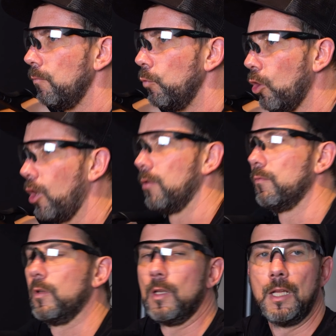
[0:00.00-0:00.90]
Well,
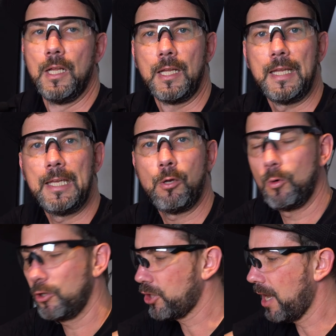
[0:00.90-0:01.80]
I get the
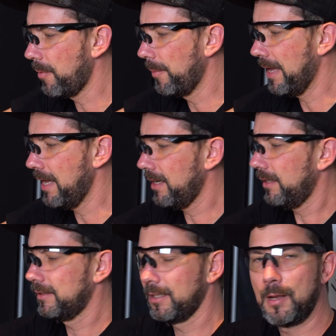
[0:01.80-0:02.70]
target and the
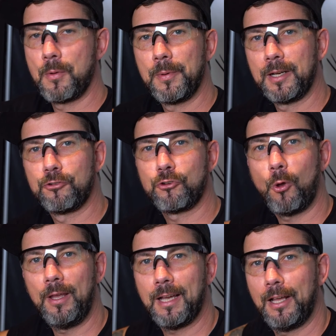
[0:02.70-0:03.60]
spread card,
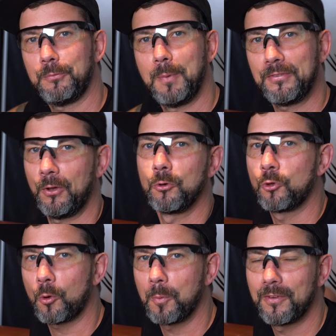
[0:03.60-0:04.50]
and then we'll
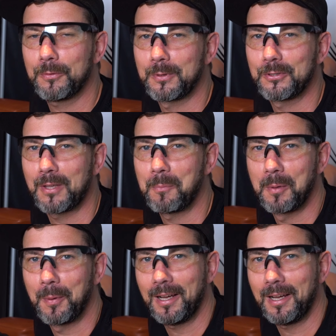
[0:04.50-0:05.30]
check what we achieved.